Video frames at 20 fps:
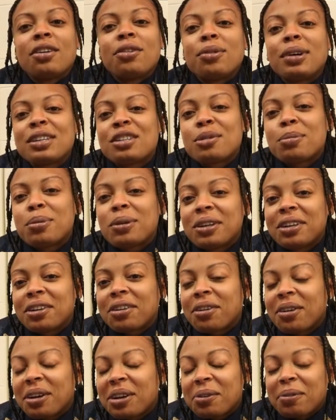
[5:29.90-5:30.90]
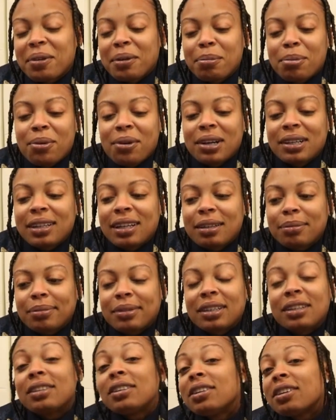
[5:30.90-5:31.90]
Once you put your credit report up,
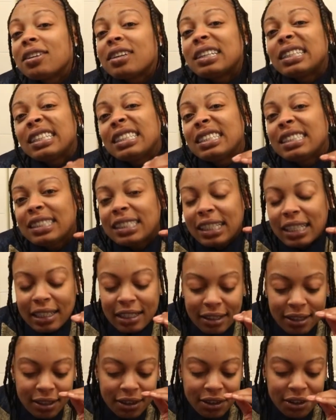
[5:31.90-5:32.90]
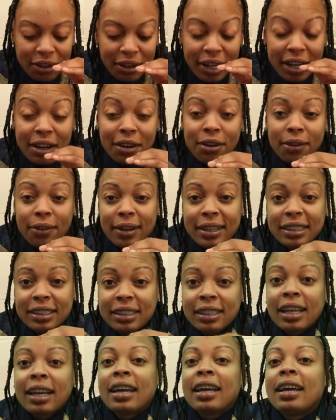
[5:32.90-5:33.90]
you're going to see your
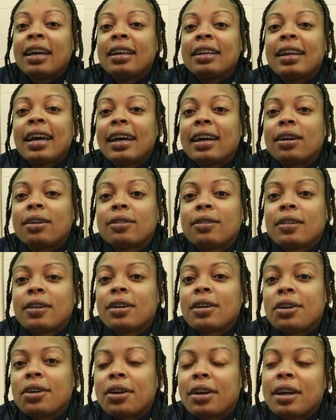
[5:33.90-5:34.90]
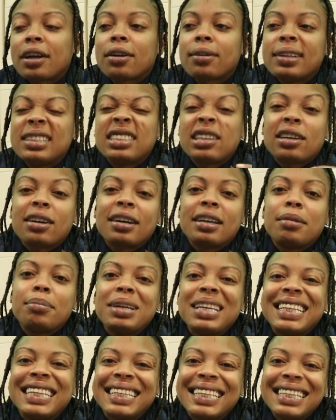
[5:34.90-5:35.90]
inquiries. Now, your inquiries are going to
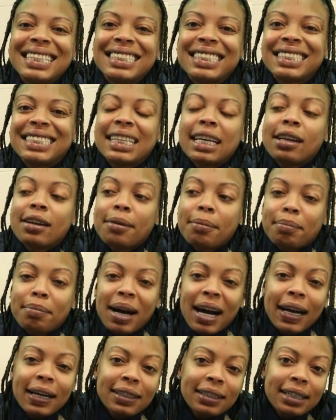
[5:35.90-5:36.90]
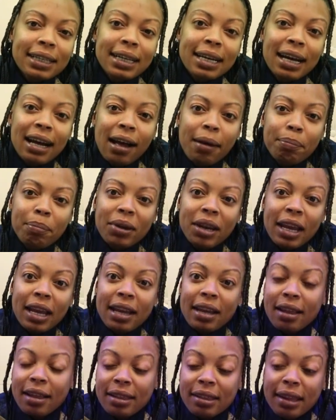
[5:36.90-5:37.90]
be listed by the
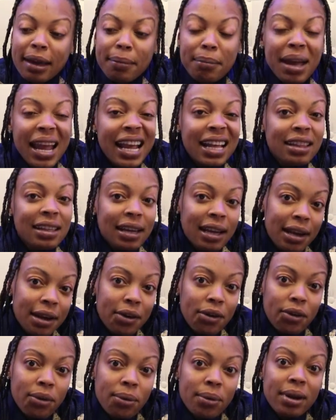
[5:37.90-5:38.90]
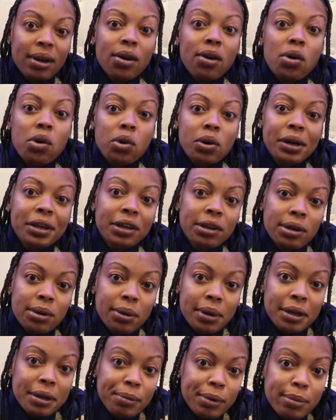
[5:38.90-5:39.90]
company that made the inquiry on your
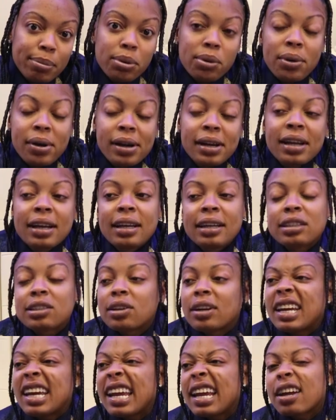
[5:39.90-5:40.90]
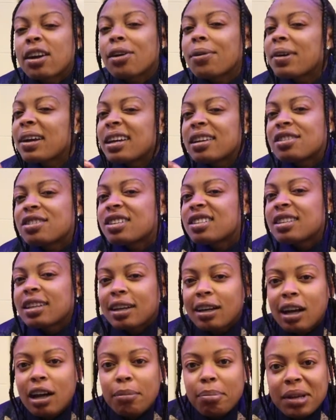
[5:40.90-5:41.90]
credit report. So an inquiry is just
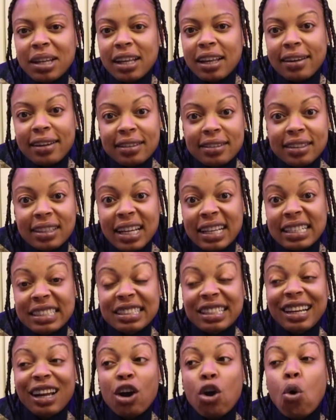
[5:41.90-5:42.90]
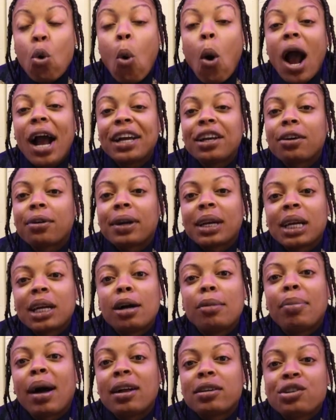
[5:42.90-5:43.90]
a company that is
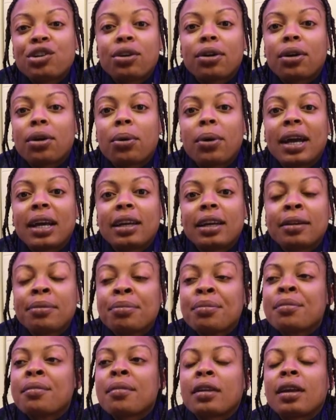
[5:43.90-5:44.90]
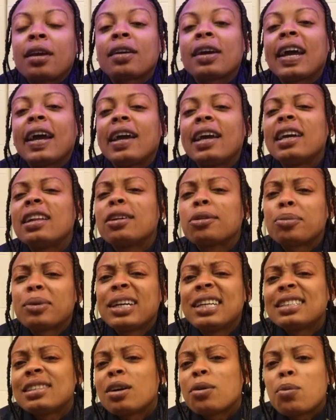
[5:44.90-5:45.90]
inquiring about your credit. Okay, and the
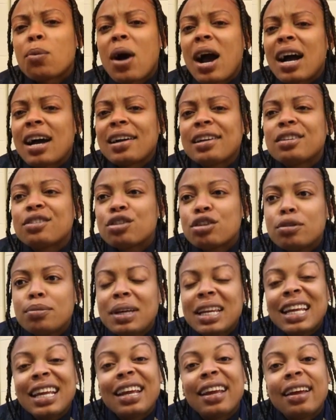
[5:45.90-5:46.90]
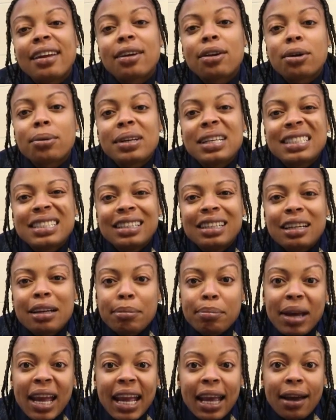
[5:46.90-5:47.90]
reason why too many inquiries look
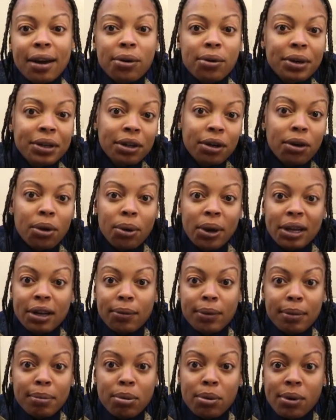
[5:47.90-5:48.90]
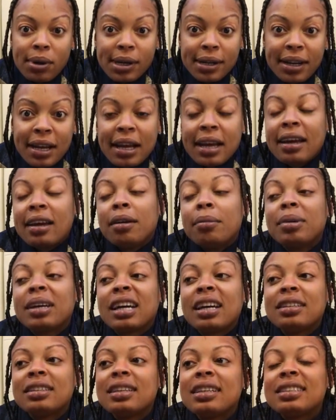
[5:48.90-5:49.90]
bad on your credit report,
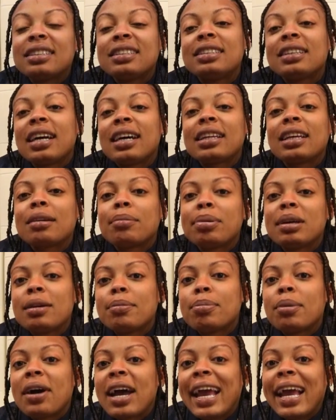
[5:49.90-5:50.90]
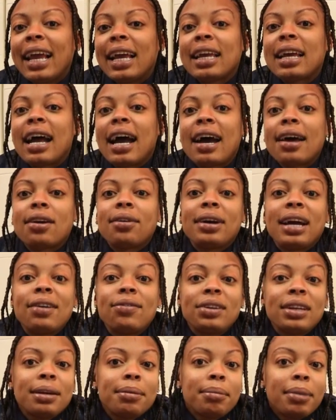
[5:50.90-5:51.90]
because it's telling people, hey, I don't
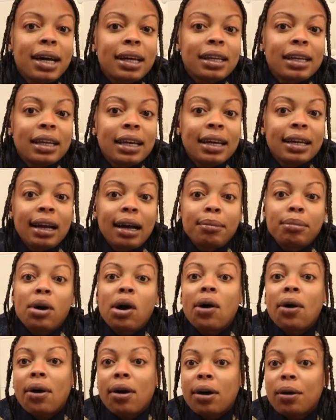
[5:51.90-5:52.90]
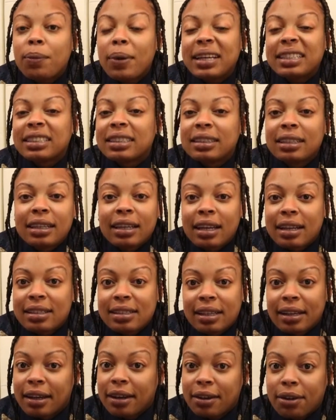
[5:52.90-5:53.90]
have any money and I'm always looking
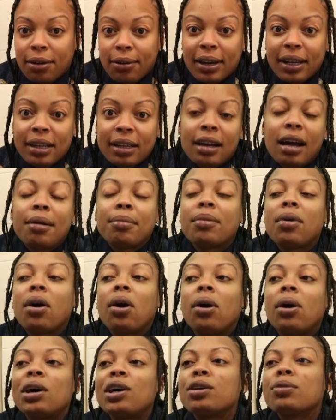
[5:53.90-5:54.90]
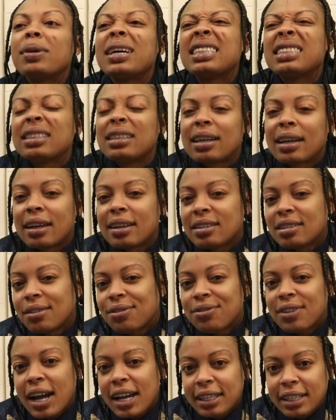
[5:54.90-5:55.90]
to get credit. I'm always looking to
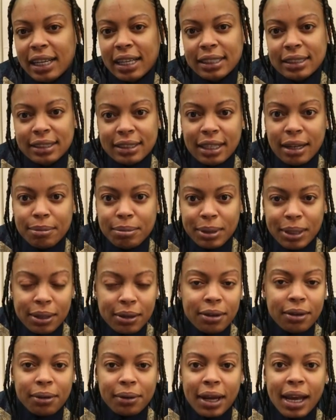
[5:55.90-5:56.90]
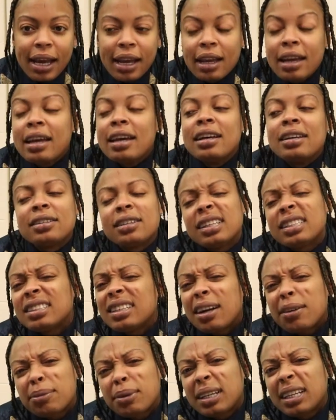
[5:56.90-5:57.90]
finance something. Okay, so
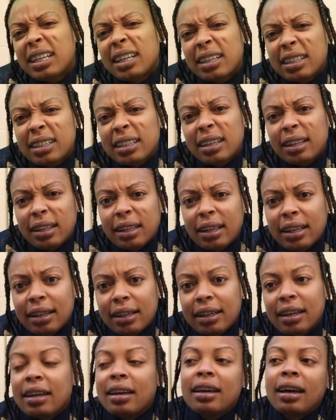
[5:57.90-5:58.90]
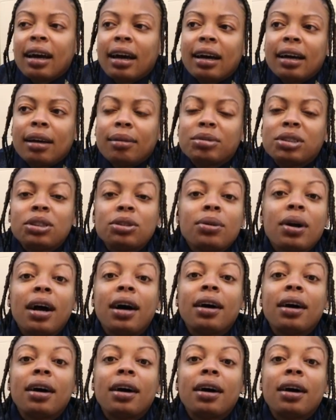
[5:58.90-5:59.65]
that's not really a good look to